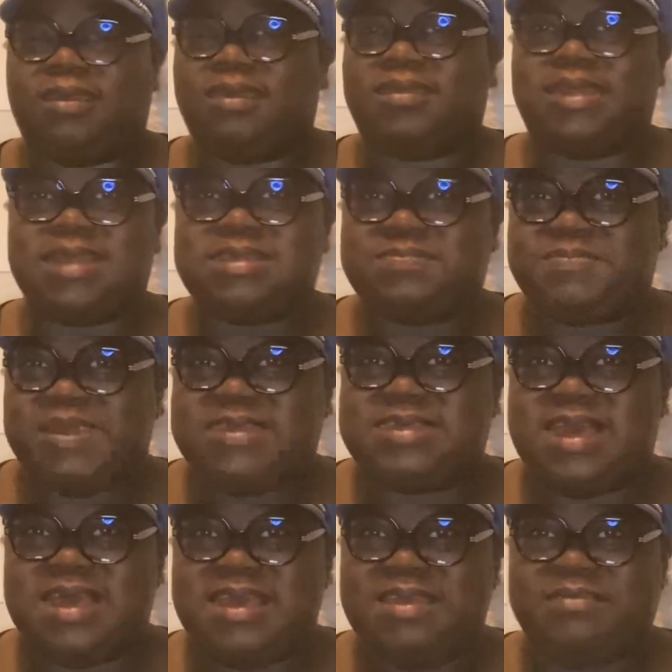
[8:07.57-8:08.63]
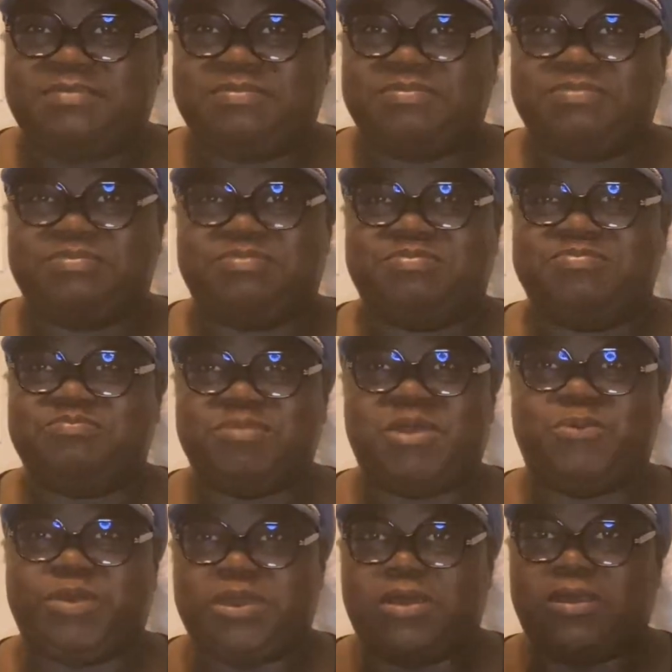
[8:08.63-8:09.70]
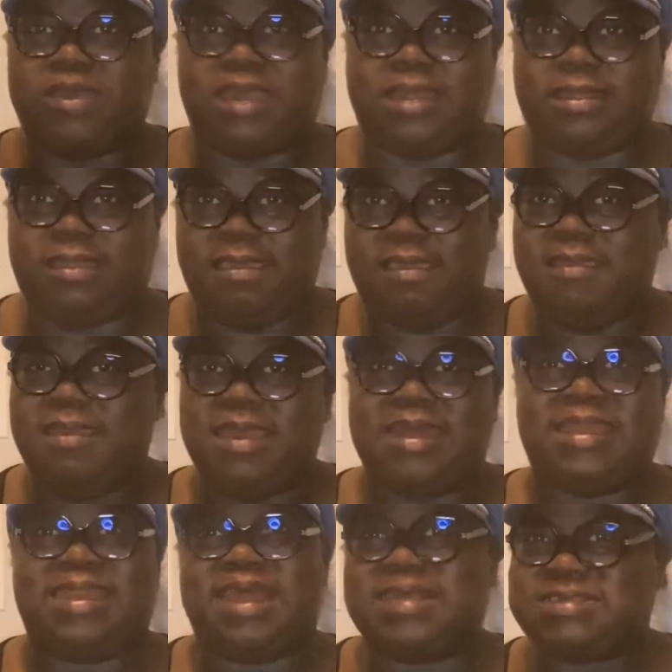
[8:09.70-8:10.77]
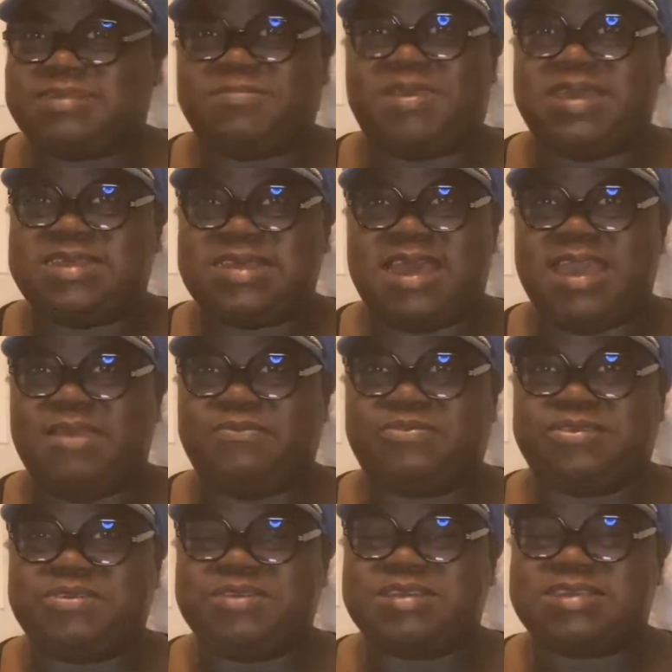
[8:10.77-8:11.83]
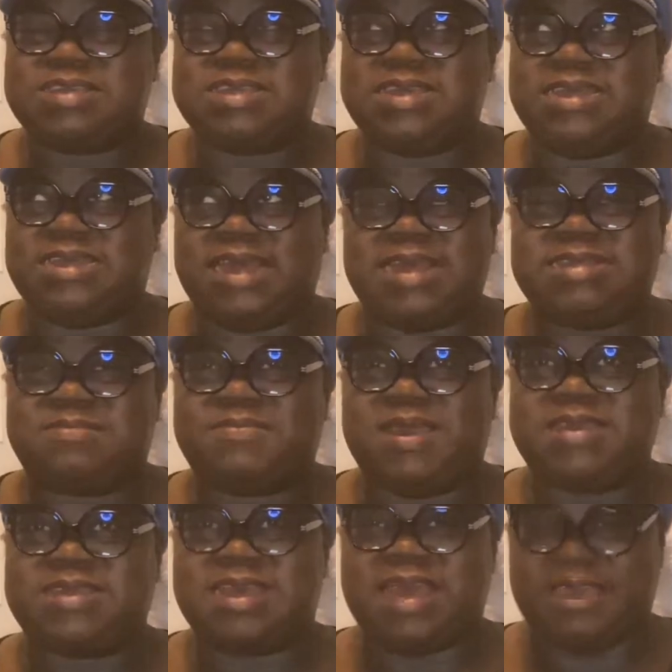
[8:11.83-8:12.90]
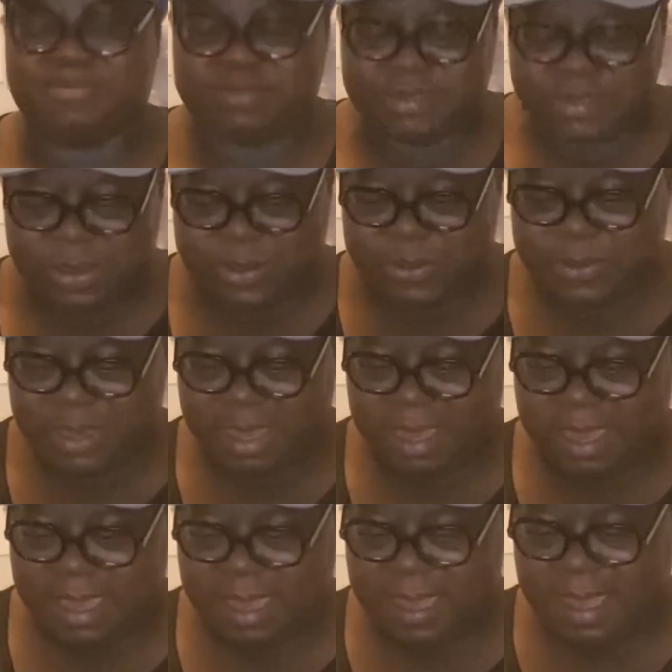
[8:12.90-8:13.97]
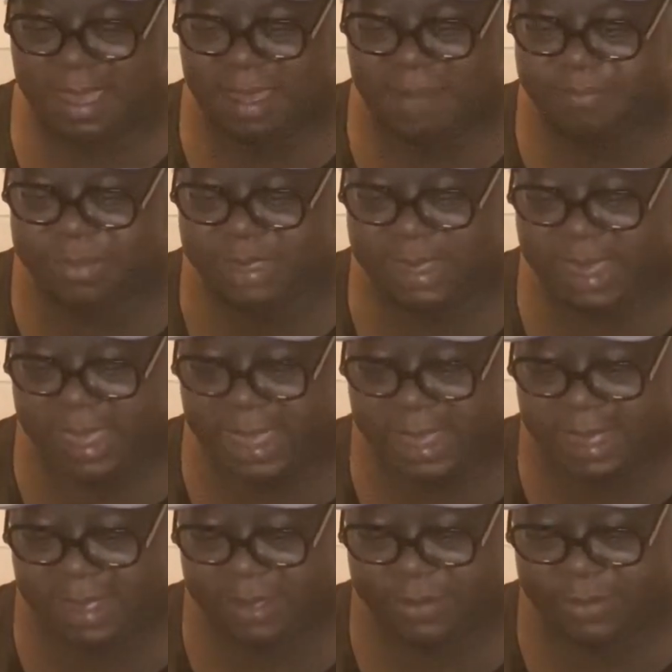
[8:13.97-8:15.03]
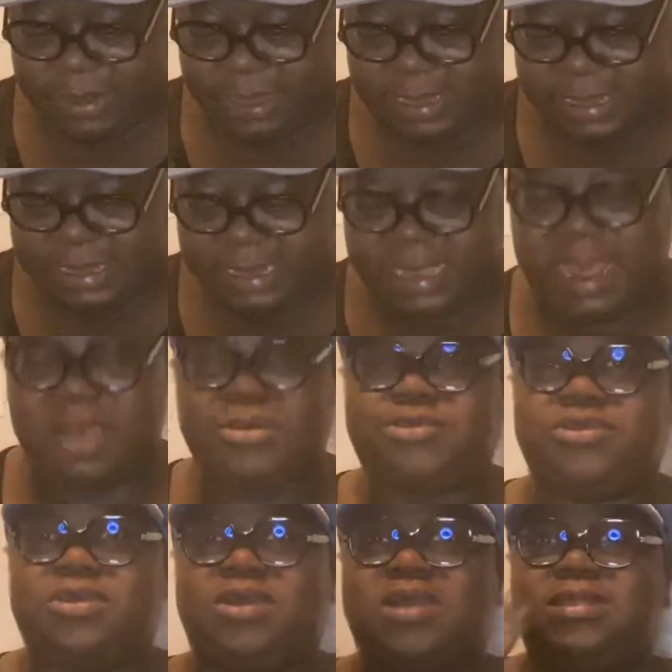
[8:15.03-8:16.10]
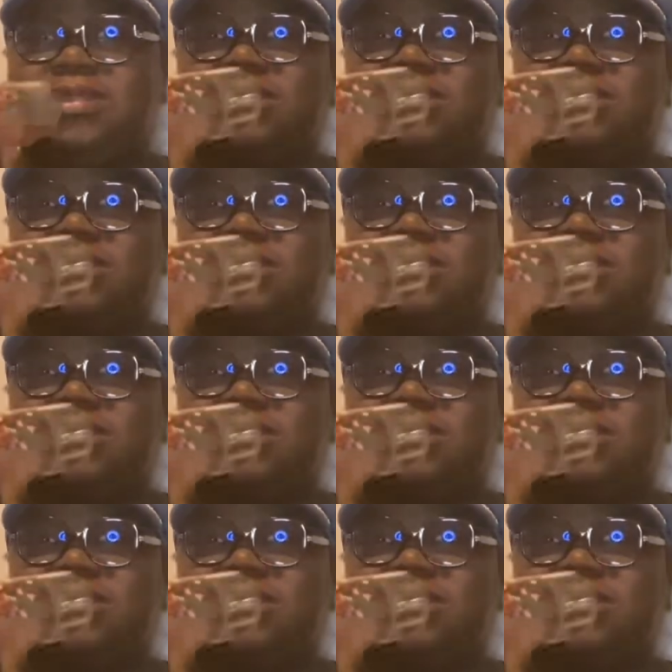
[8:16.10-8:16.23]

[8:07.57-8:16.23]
that's my time. May we all get there. That's my time. Seriously, that's my time. So, yeah. Well, and then I also got